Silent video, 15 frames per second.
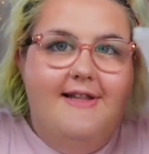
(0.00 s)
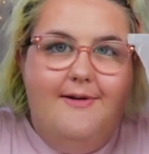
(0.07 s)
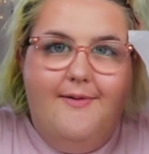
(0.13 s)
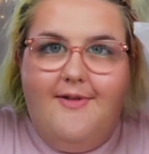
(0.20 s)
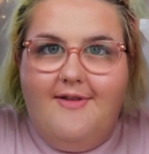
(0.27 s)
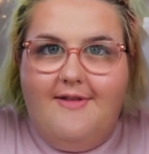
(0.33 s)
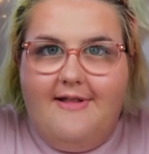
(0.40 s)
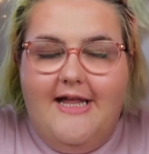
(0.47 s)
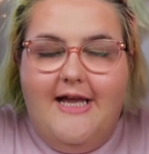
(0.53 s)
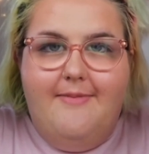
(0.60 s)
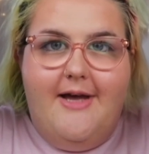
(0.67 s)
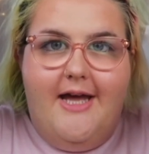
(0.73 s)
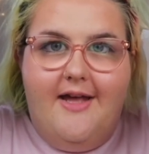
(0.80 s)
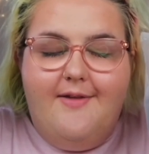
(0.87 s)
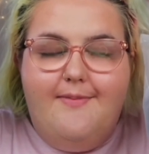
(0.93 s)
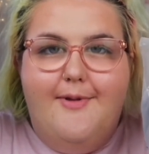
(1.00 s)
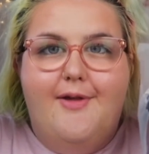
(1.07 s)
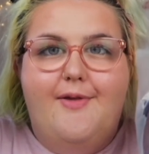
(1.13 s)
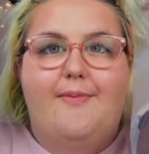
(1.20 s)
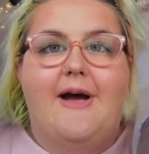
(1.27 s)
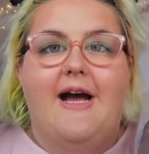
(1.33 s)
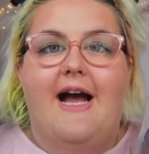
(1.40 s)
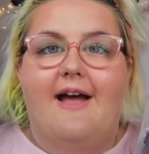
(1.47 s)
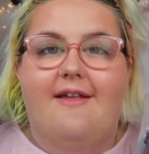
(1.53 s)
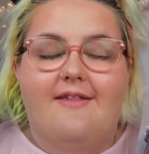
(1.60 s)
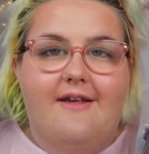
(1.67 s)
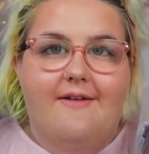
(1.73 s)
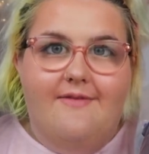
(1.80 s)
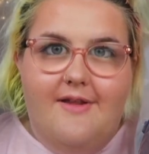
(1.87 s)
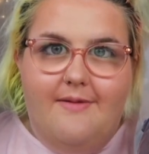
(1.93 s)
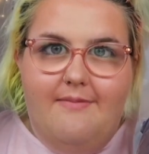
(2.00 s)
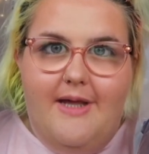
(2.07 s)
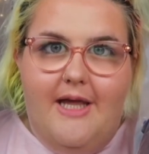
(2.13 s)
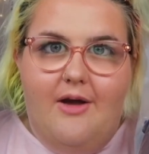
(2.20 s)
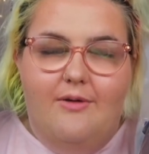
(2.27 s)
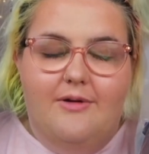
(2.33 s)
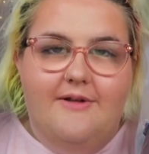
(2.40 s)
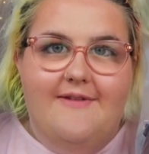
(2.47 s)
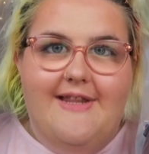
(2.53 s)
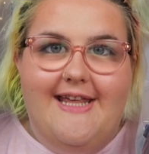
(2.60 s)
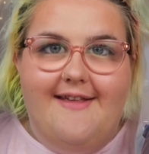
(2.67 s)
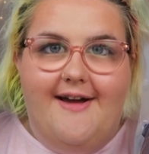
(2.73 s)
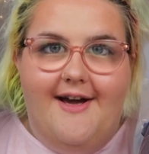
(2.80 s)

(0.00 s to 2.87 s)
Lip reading: a little disclaimer, XplusWear has gifted me all of these